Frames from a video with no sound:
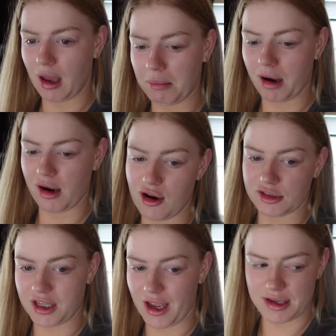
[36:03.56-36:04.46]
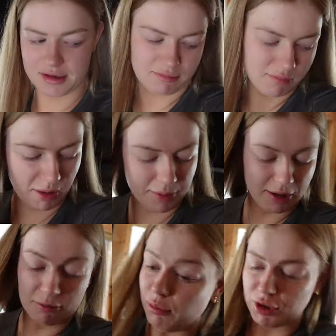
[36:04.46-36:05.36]
and by our last day, I
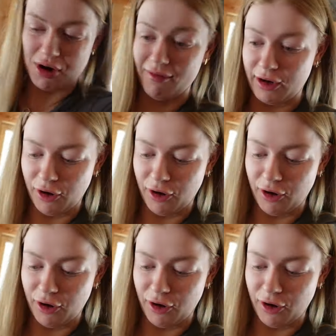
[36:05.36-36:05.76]
mean, we're traveling